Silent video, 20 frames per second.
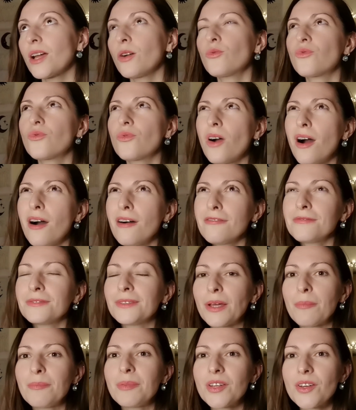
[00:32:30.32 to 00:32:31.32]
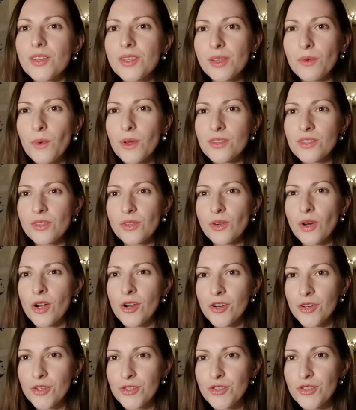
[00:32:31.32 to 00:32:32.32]
rough, not because he wants to
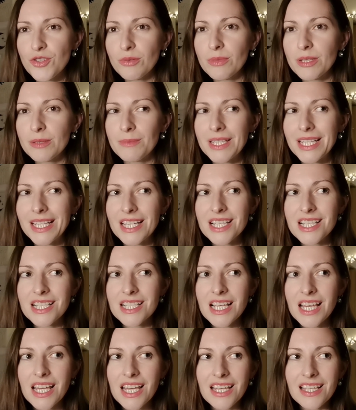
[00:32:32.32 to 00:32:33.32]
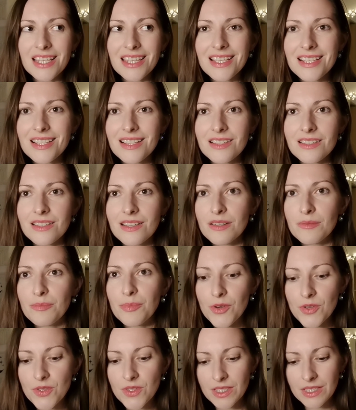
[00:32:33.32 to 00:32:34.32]
hurt you, but because this is not a
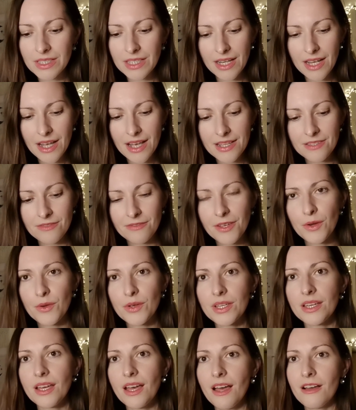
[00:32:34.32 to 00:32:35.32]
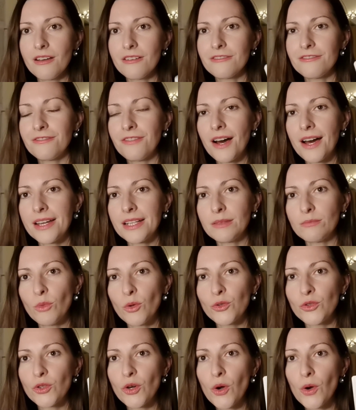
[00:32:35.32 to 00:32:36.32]
person that has very fine
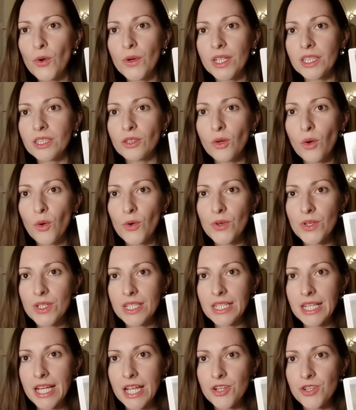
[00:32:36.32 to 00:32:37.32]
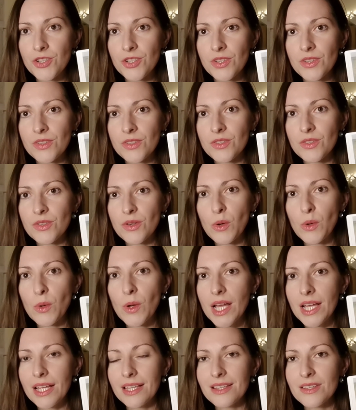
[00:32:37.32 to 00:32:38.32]
motoric coordination.
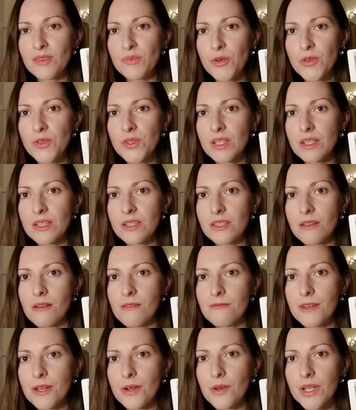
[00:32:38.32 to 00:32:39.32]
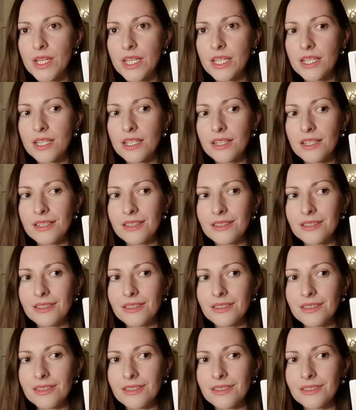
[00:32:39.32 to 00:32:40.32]
So this person is not very
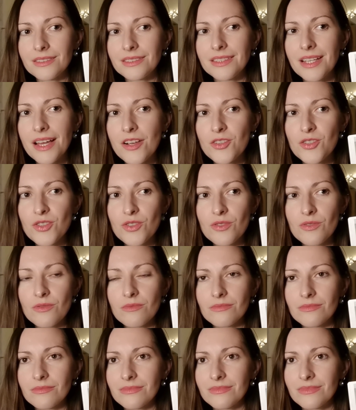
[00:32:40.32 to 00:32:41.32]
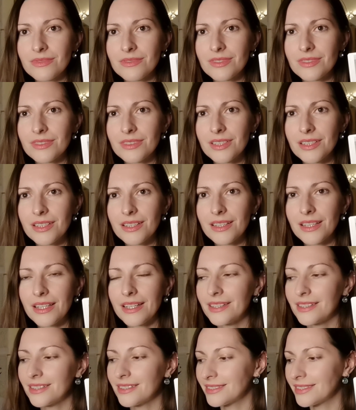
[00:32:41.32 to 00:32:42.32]

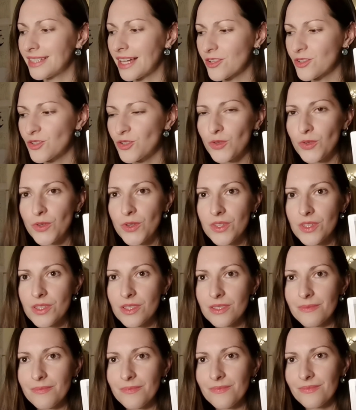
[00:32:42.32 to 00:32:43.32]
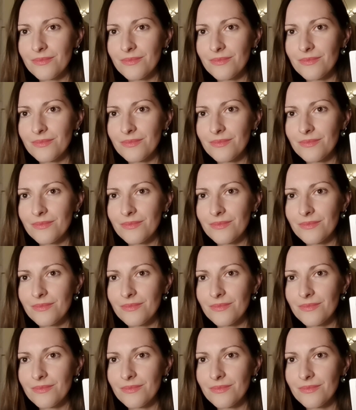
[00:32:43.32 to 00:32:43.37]
dexterous.